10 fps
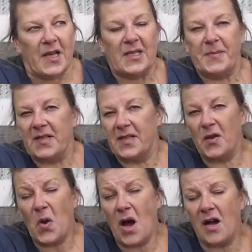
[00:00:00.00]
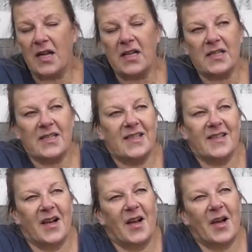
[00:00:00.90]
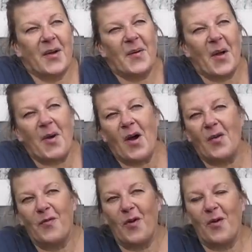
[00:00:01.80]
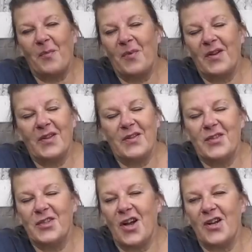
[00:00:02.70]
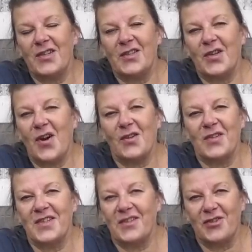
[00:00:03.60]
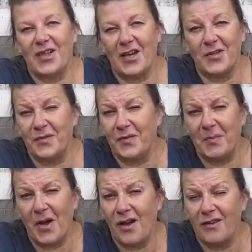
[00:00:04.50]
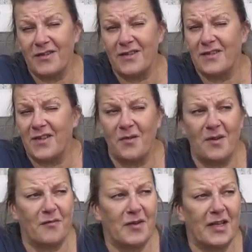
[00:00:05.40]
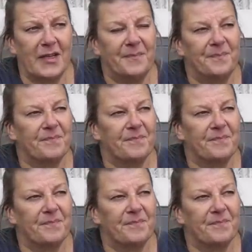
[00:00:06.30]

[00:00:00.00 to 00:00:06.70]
It's been so quiet, apart from just the constant chatter of the birds, so lovely.